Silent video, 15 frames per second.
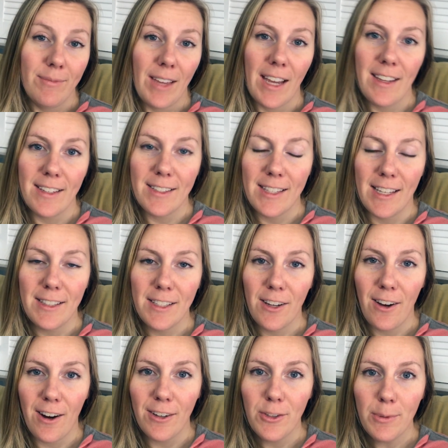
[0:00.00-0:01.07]
I guess that's the
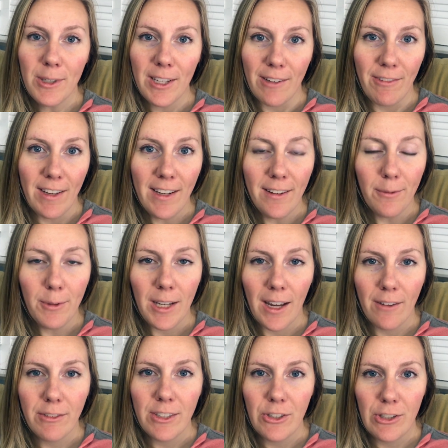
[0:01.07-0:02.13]
cards we're given, and we
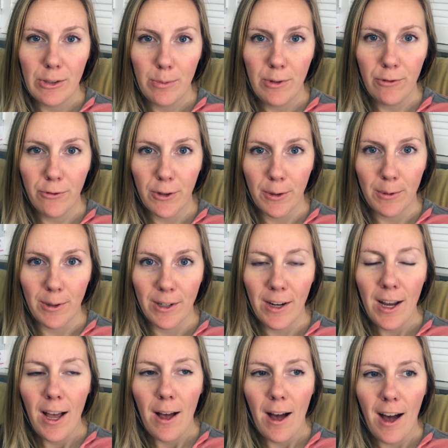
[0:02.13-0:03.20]
have to just move forward.
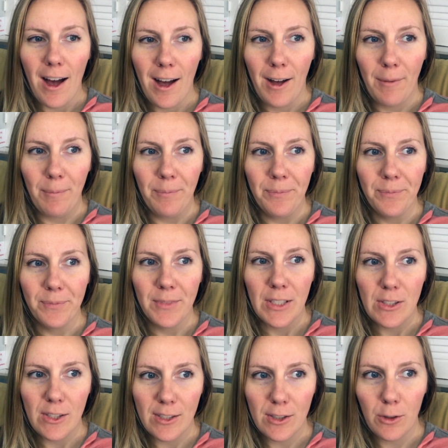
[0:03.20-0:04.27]
So
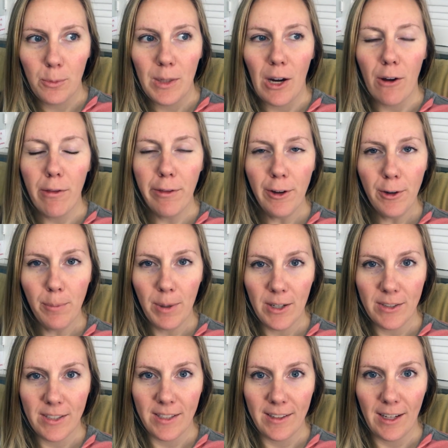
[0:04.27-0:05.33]
this will be our third
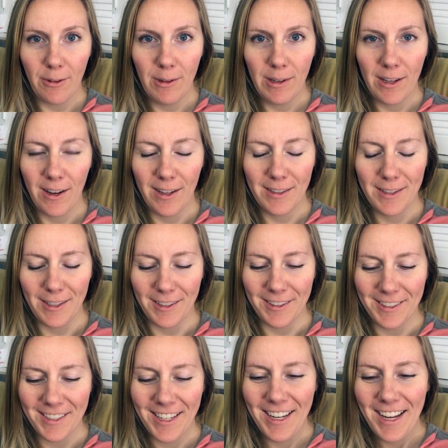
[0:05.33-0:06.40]
person that we
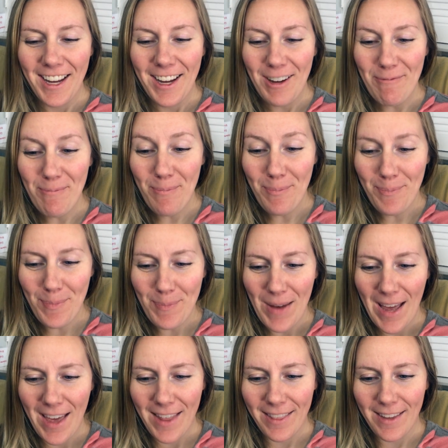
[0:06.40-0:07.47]
consult,
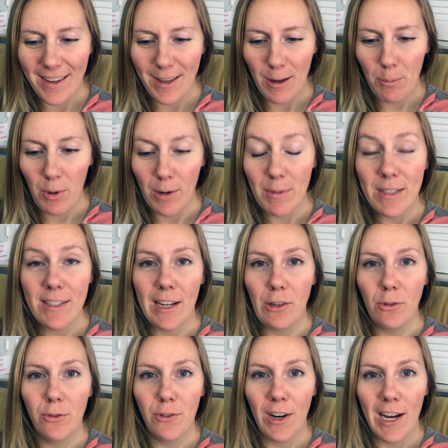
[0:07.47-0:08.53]
and the appointment's
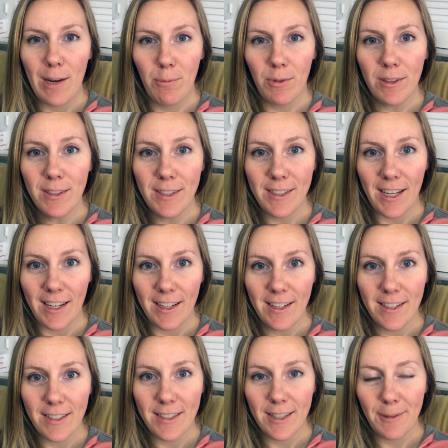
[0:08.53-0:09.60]
scheduled for April
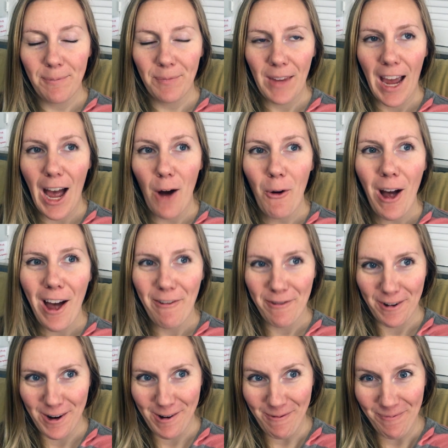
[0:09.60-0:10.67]
6th.
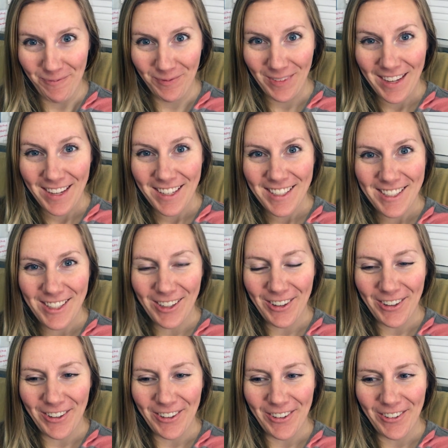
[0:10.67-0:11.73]
However,
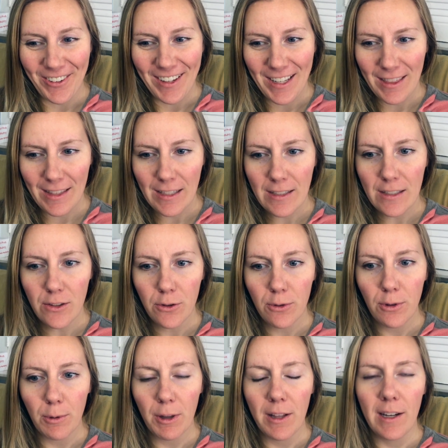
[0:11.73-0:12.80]
so this is
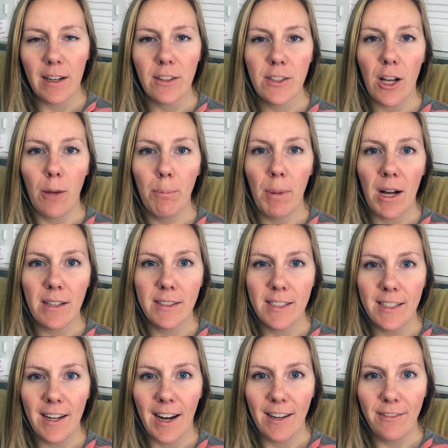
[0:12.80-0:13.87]
through a clinic. It's called
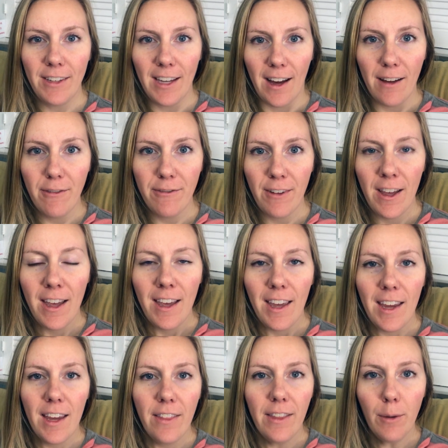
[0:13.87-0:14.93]
Boston IVF,
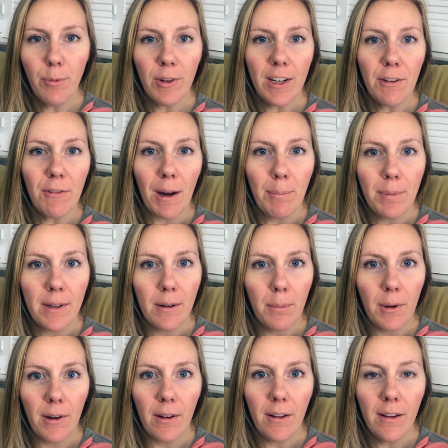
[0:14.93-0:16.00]
and they're pretty
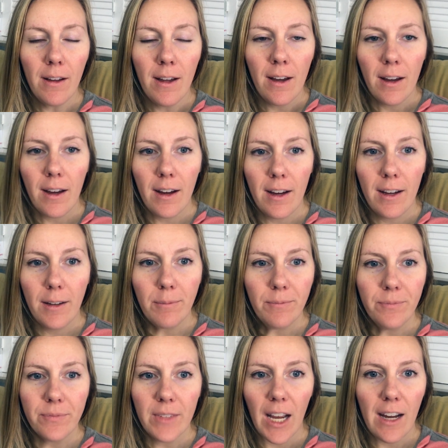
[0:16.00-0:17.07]
reputable.
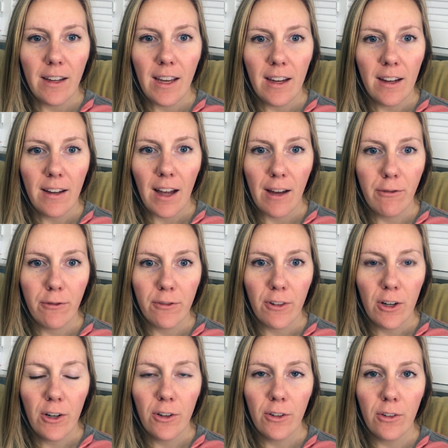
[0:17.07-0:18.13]
I've
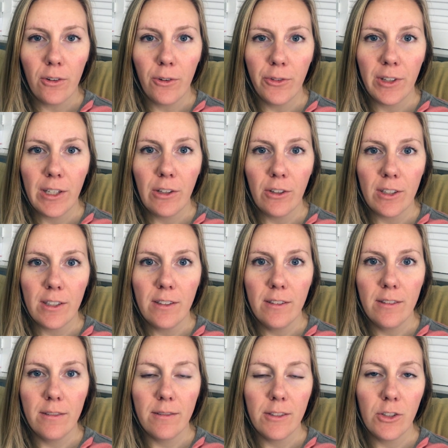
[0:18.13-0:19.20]
heard only good
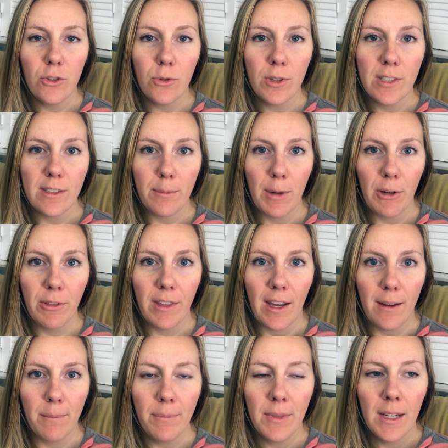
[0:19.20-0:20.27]
stories about
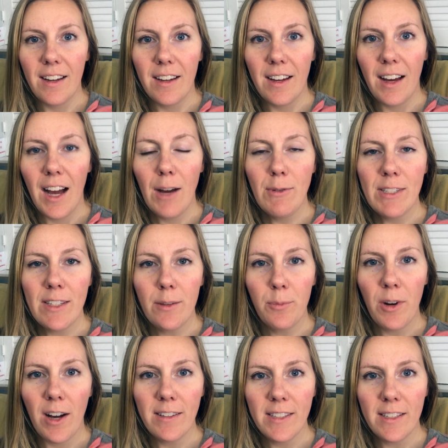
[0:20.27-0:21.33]
them. I was in the
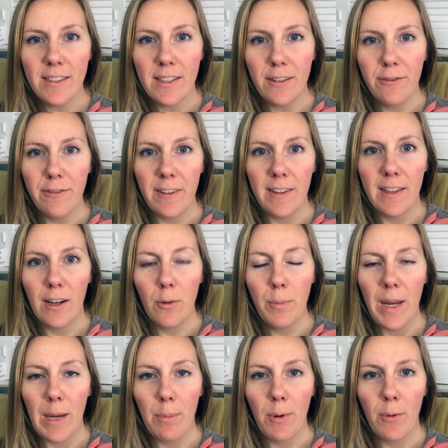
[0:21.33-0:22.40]
process of filling out
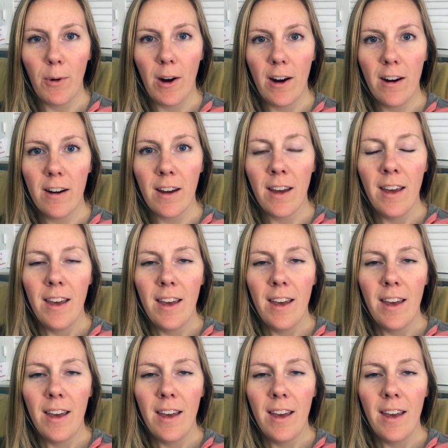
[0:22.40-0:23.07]
paperwork,